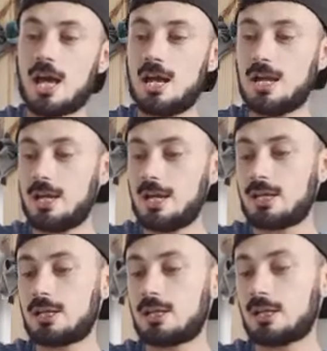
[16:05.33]
that
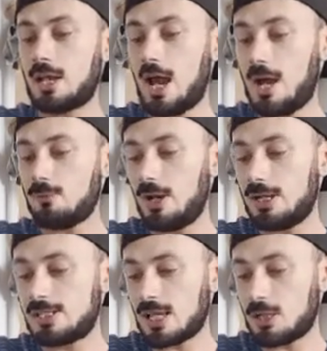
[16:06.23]
it can't
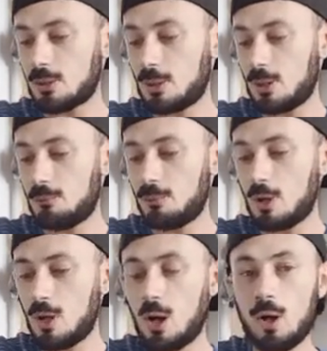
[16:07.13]
really stand up
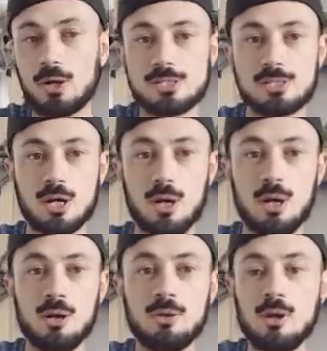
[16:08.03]
on its
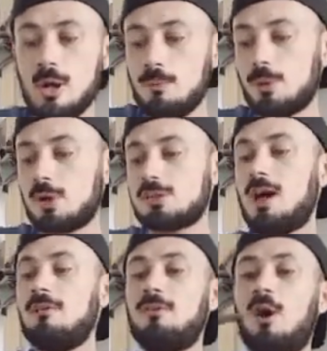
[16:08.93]
own, because
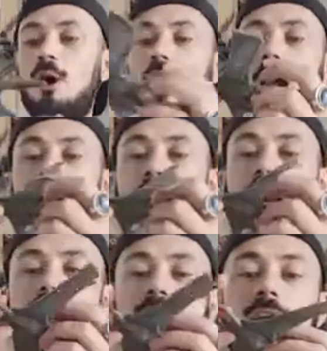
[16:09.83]
I thought it had
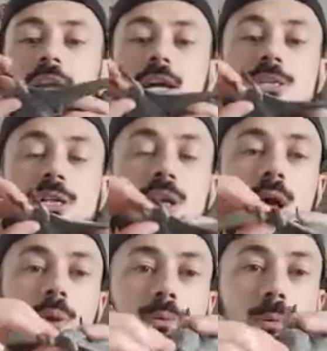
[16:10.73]

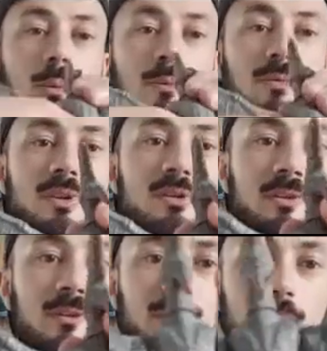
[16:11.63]
articulation on the bottom of its